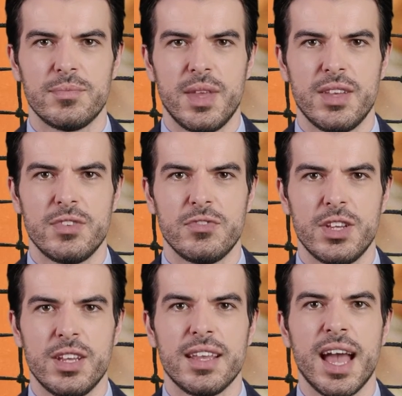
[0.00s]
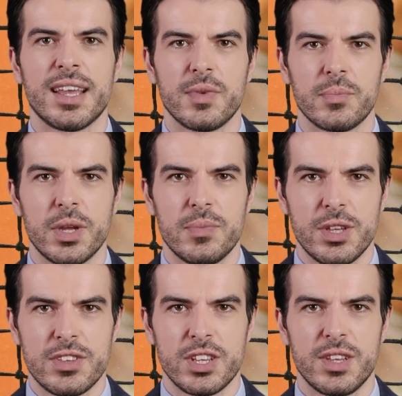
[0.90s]
BuzzFeed and the
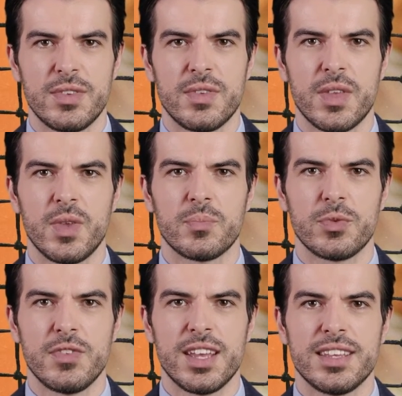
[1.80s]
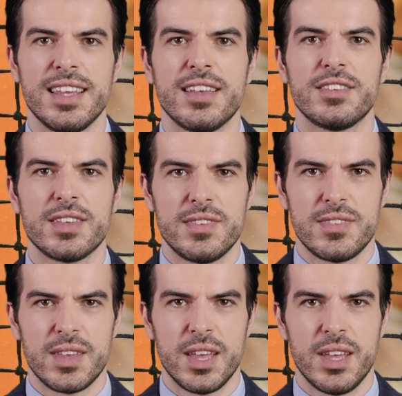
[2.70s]
BBC provided
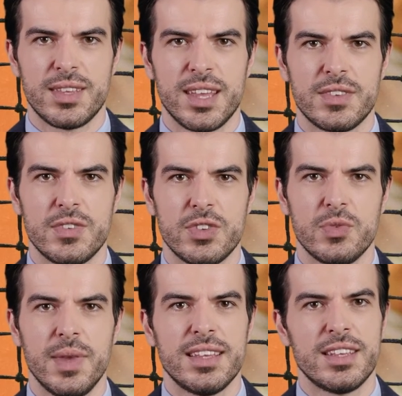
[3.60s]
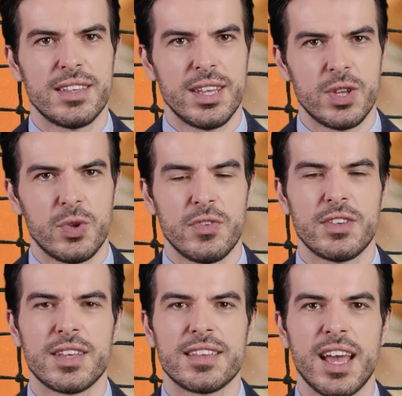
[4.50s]
evidence that the suspected leader of
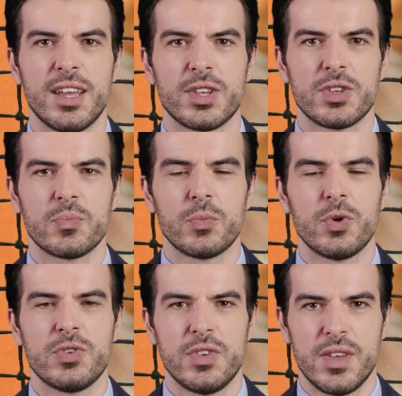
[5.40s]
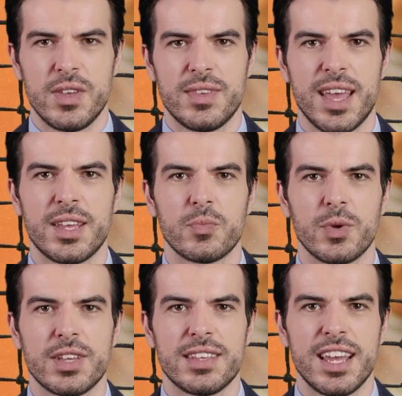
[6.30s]
an Italian sports betting
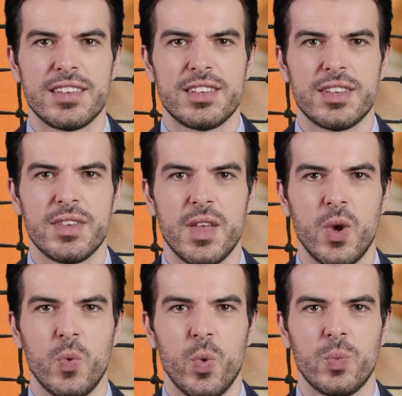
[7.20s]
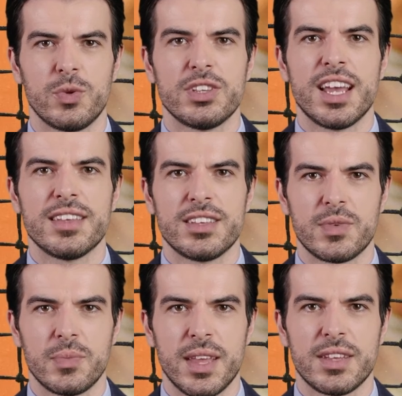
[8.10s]
ring texted or was
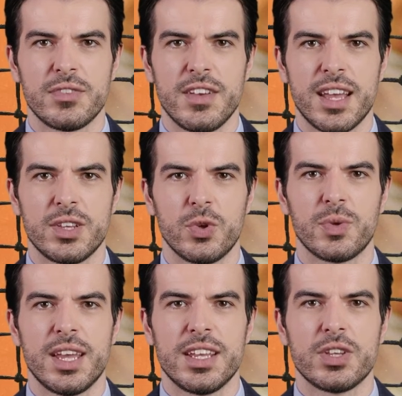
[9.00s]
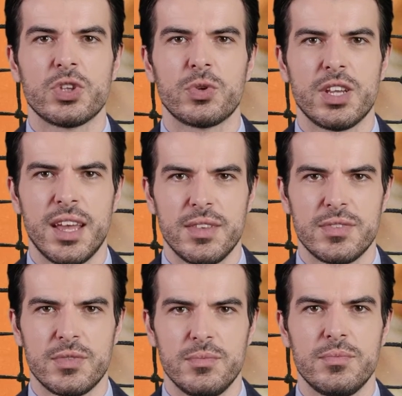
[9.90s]
texted by Davydenko 82 times.